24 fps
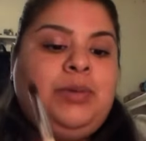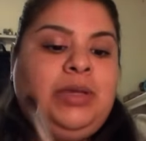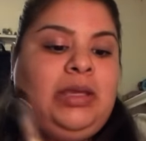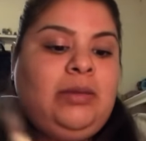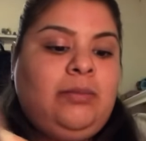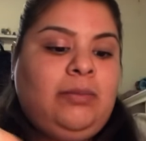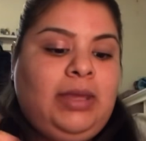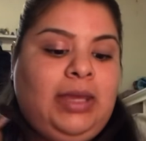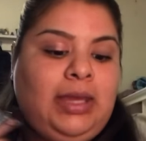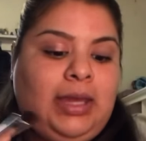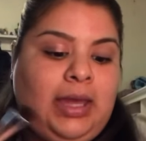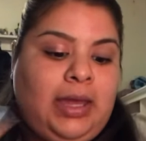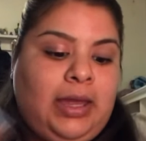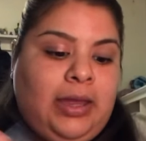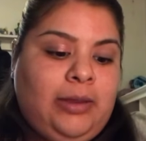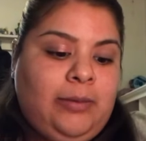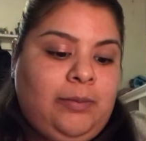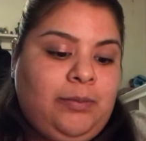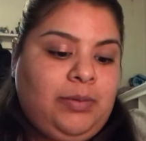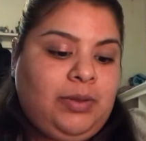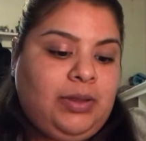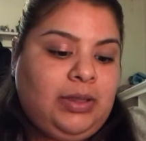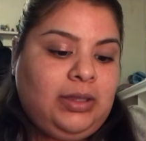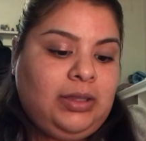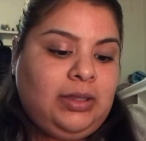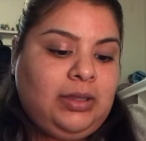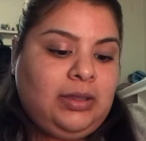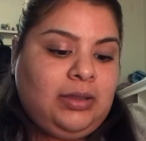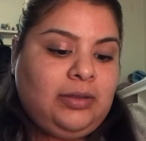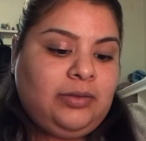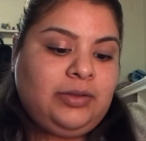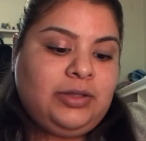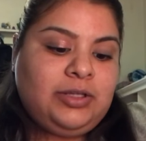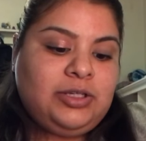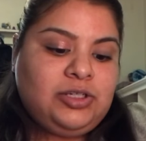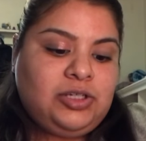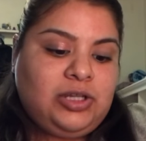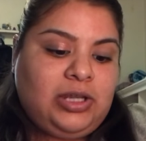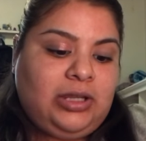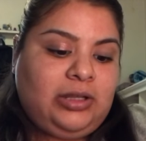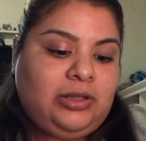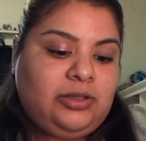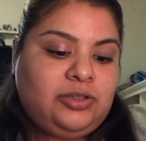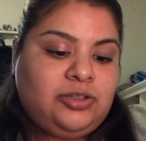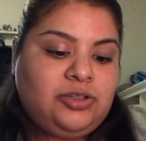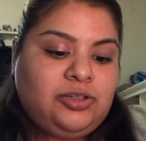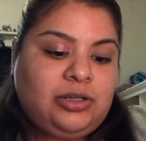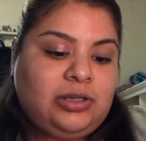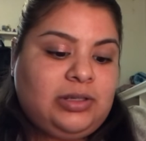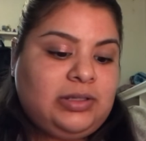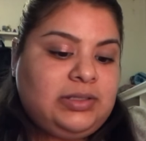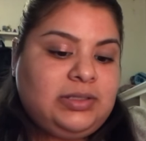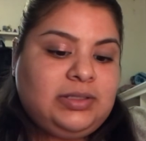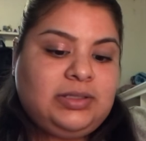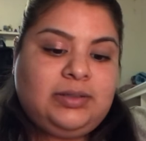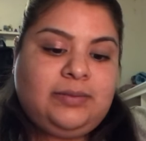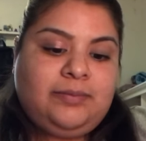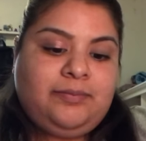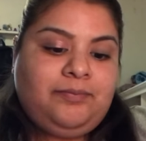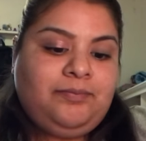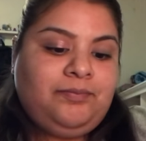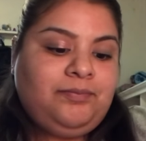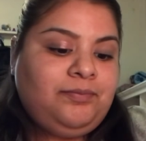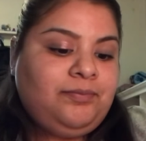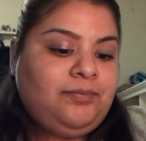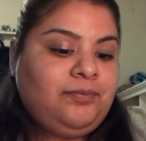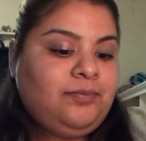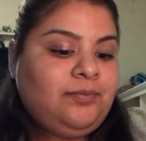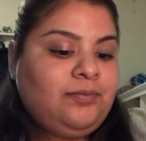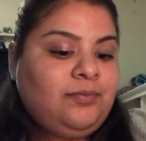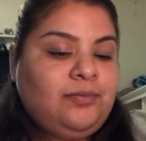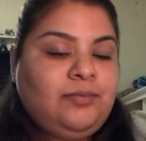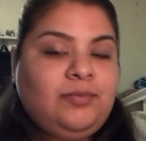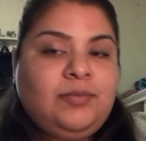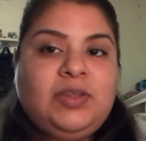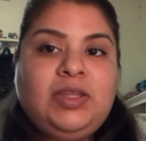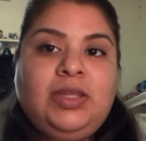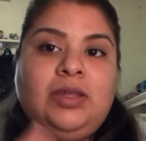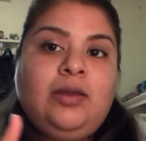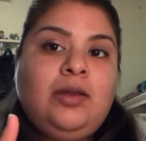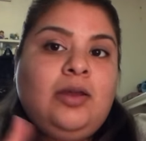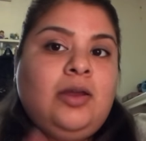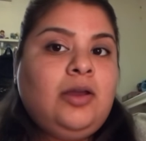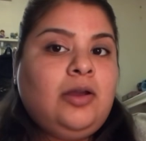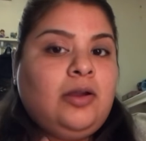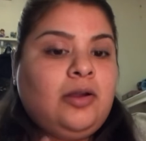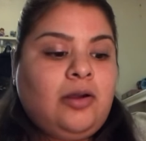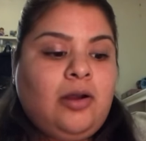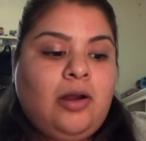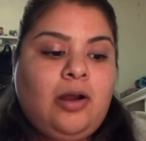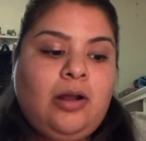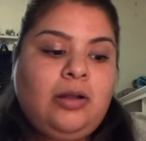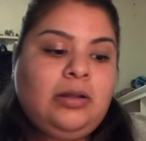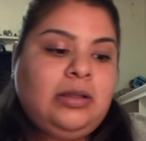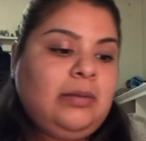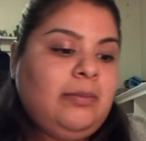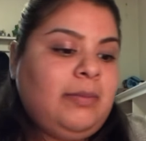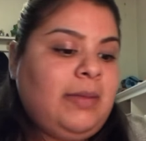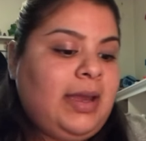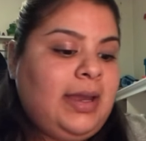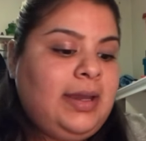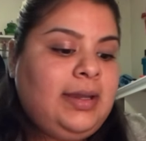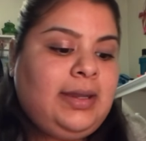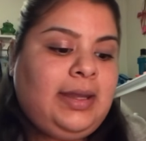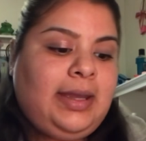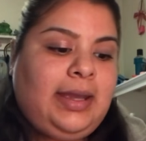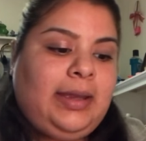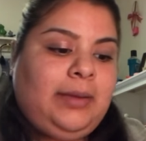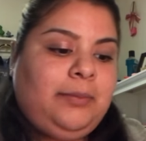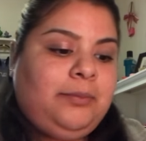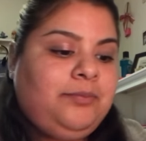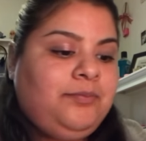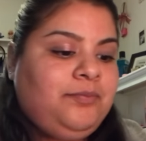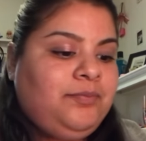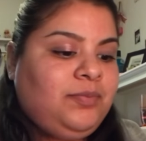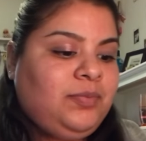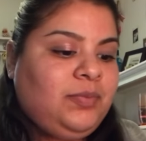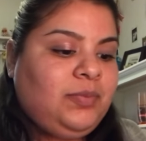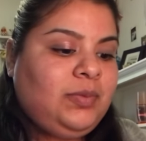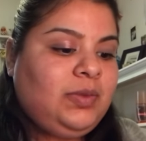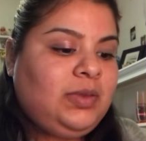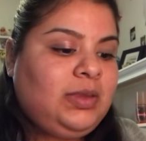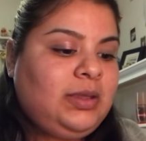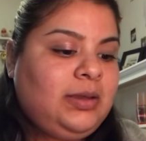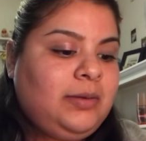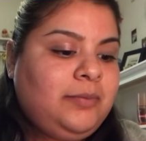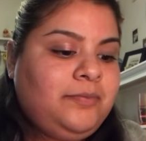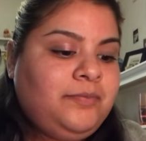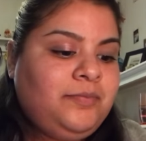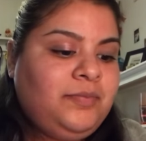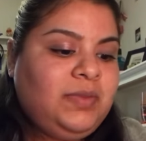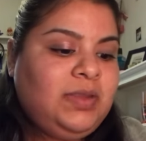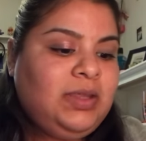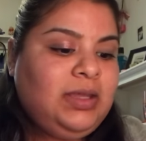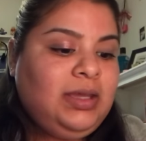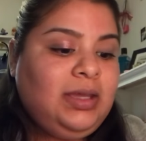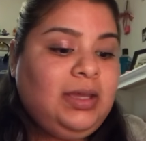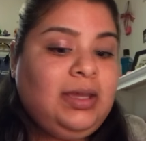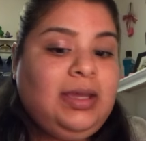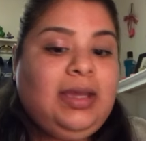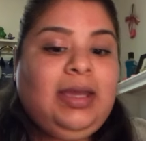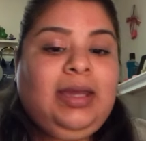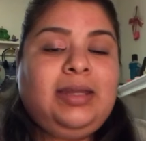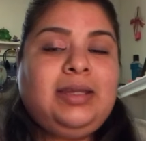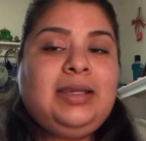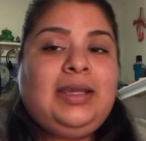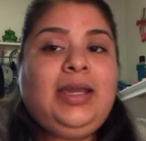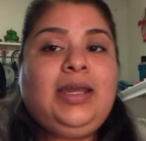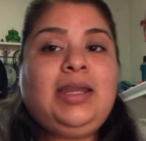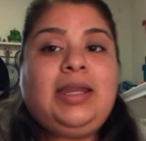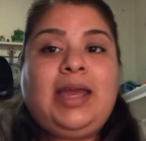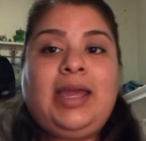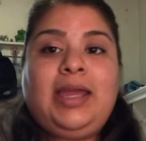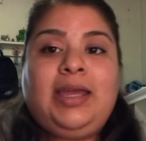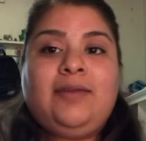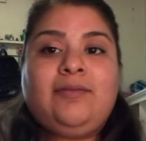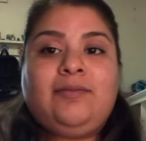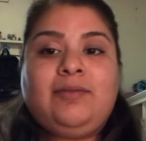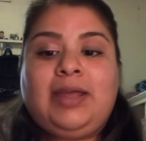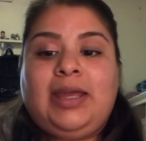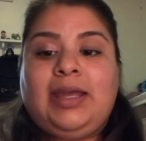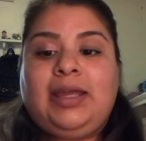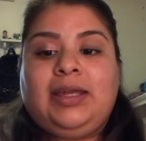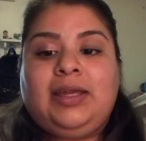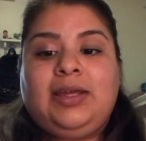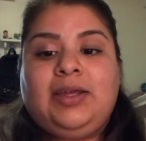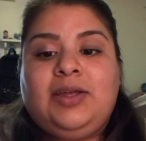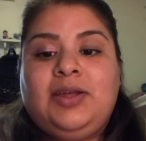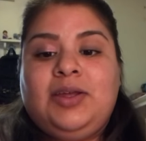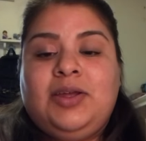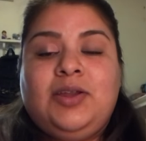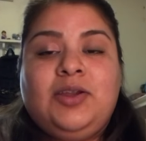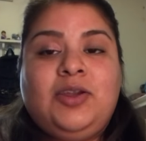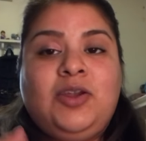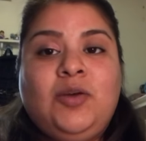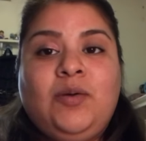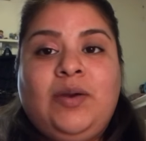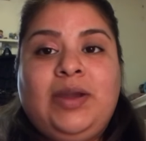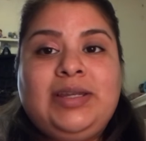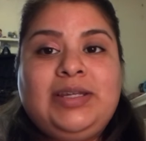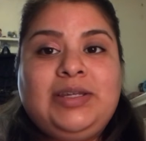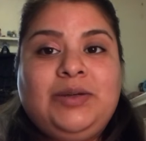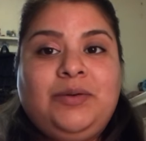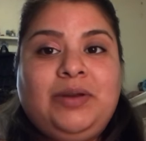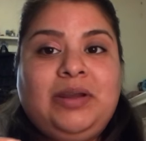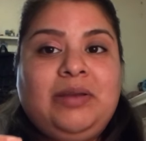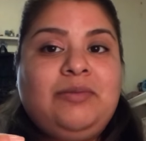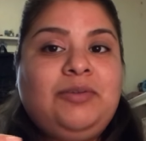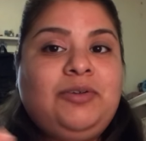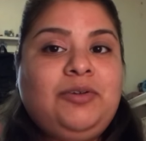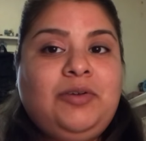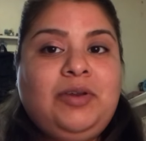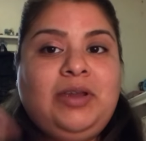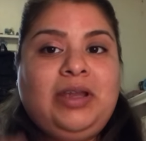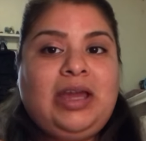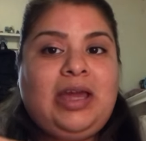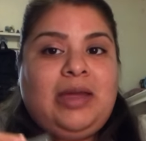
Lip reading: Beam Me Up. This shade is just calling my name. And again, I have like no idea what I'm doing.